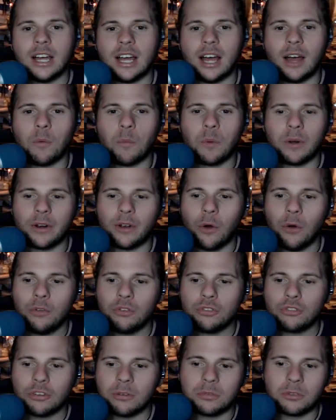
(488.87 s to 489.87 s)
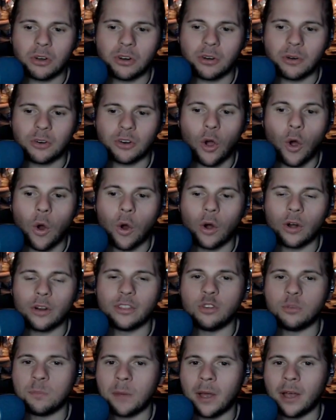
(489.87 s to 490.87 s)
When Gulfstream started carding
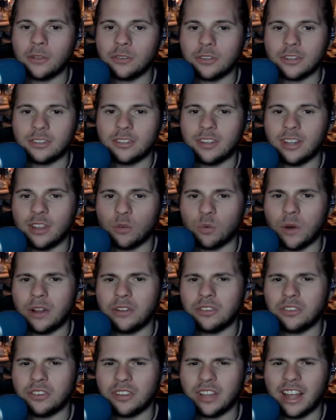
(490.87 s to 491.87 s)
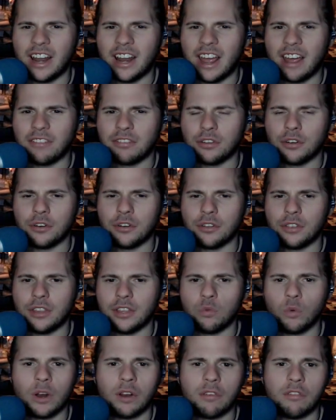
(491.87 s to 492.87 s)
these mile 16th races again after the
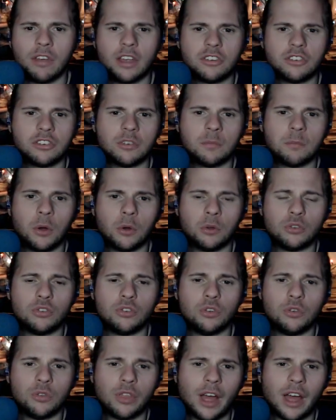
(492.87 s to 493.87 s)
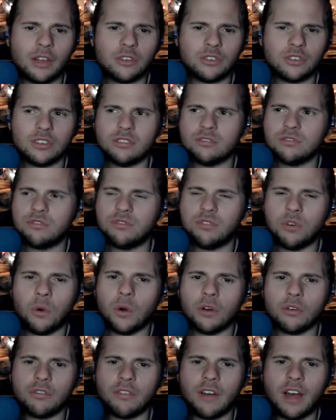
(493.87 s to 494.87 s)
renovation post 2004
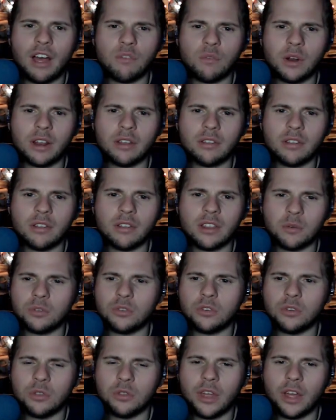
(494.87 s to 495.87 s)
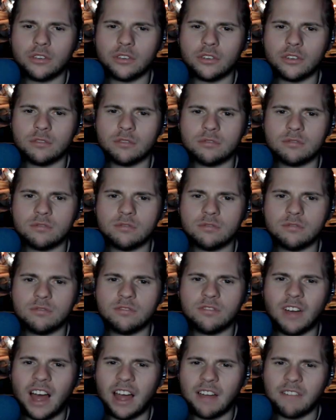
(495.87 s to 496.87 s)
or 5, when I think it was 2005,
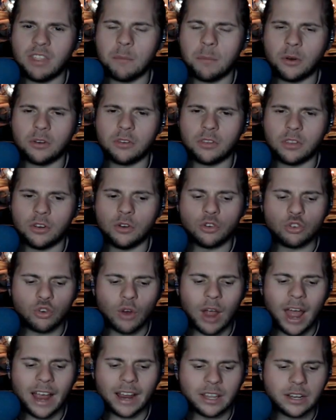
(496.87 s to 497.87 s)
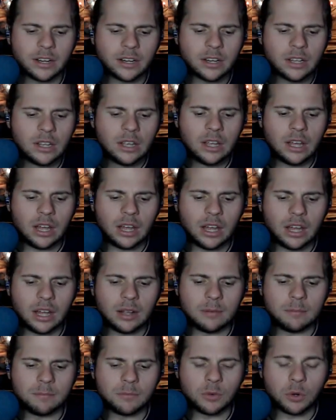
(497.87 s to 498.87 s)
they put the new track in,
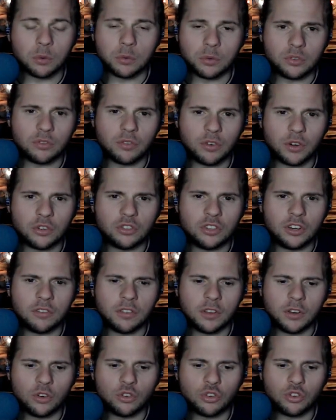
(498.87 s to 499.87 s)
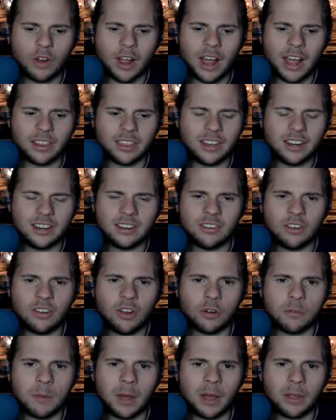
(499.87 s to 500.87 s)
or was the first year of the new track. They didn't
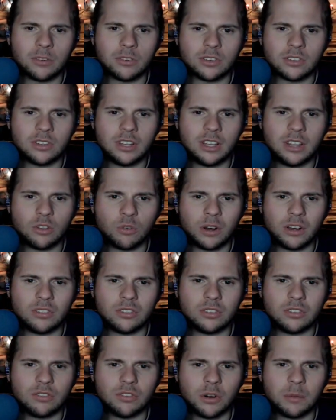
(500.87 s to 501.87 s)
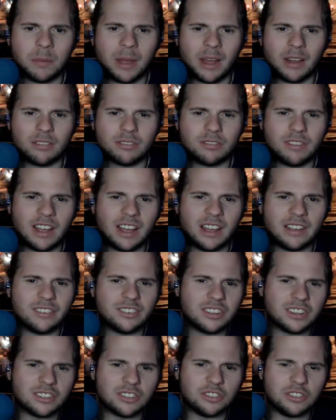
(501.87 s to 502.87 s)
card mile 16th races for about
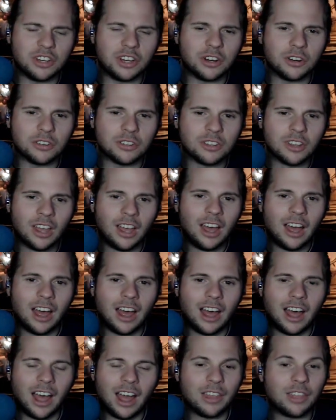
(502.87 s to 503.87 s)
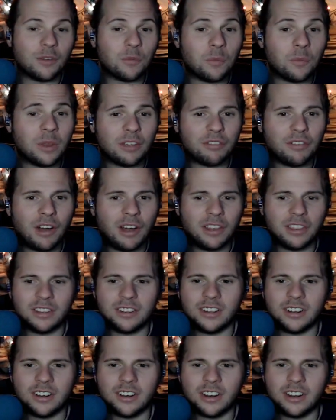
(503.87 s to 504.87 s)
5-6 years, and then when they finally
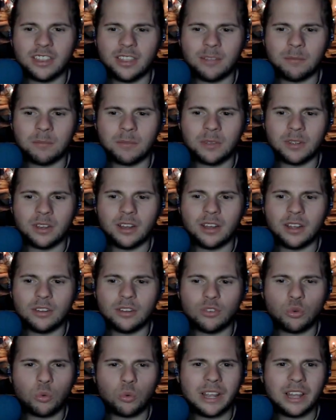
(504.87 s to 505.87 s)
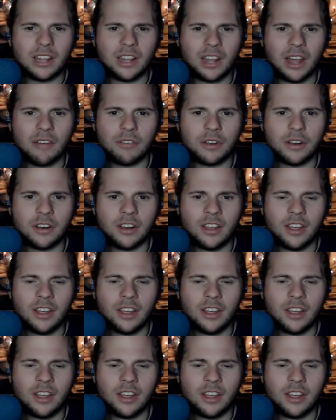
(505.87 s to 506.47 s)
did, and I think 2011,